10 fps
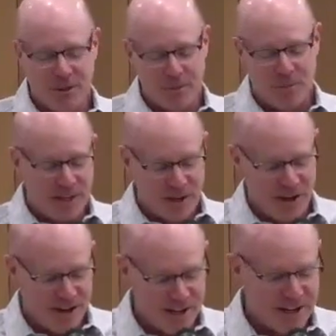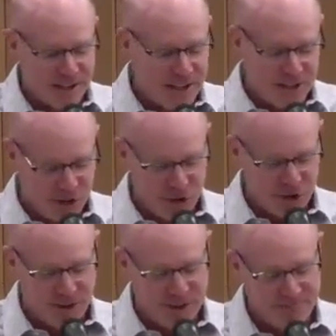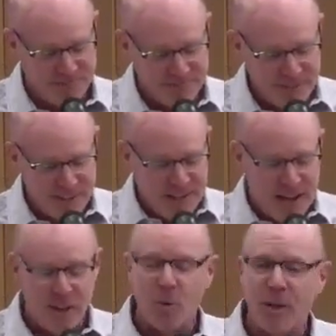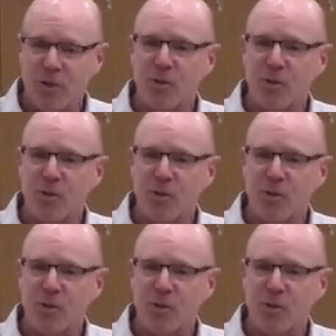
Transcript: uh, by God unconditionally and that we